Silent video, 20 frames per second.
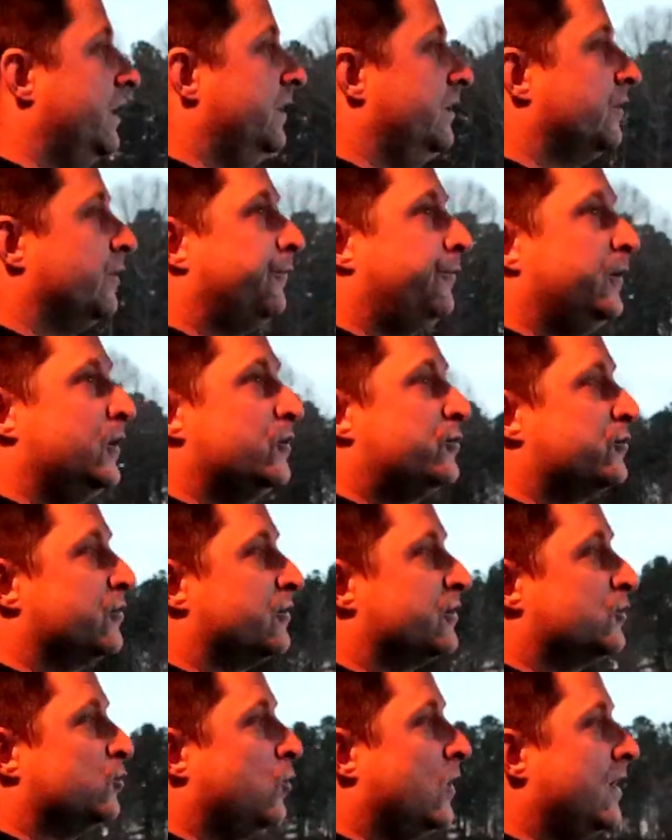in the
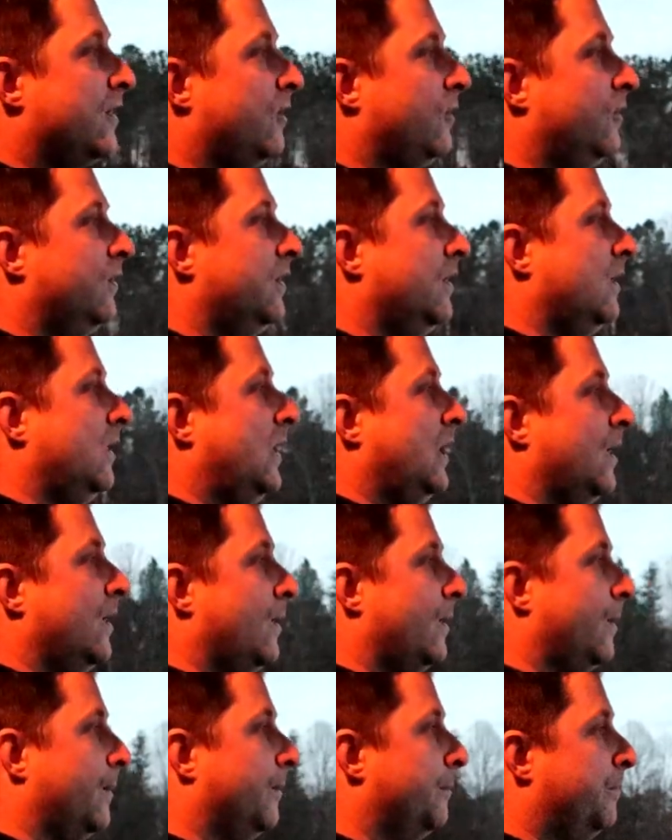future as well.
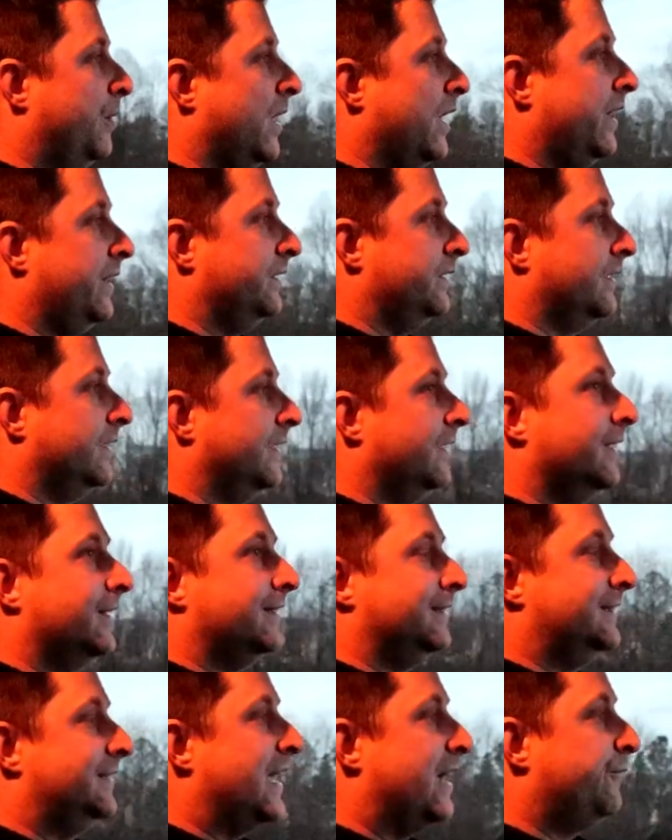But
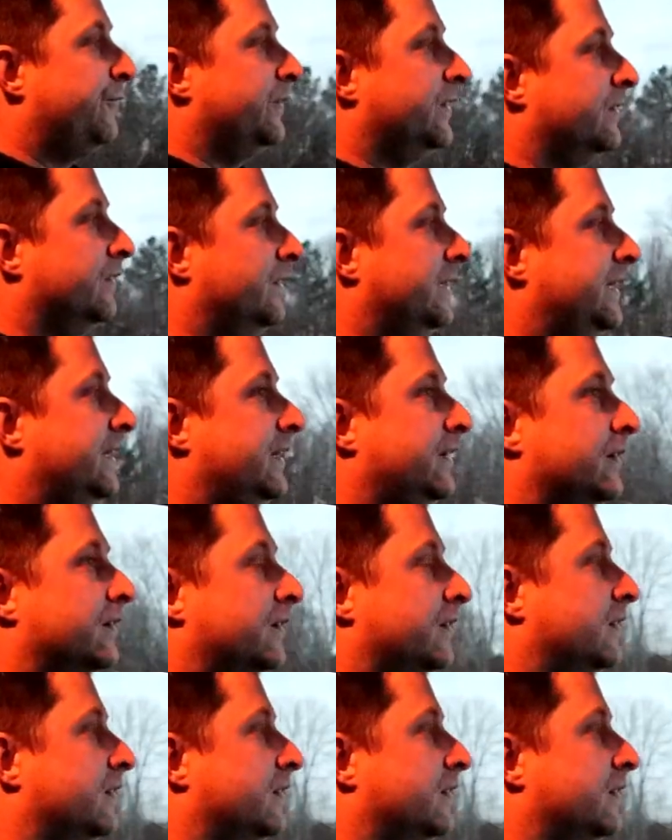definitely